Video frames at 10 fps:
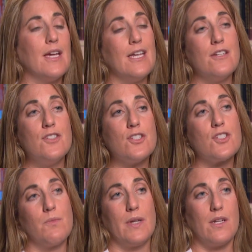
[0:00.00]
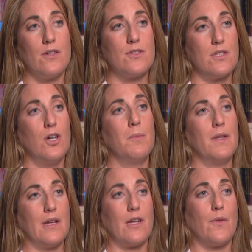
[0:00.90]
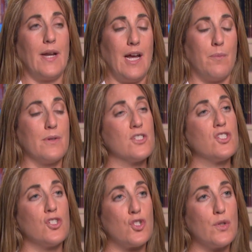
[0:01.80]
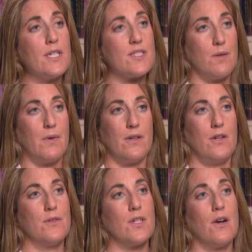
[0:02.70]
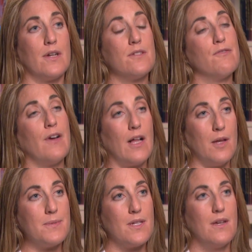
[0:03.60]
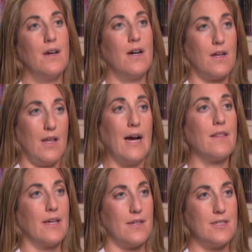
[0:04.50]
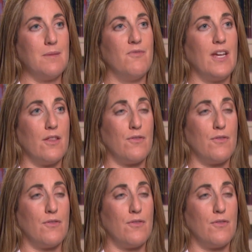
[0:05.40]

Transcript: In addition, we can use low molecular weight heparins to treat someone who has already developed a clot, like a deep vein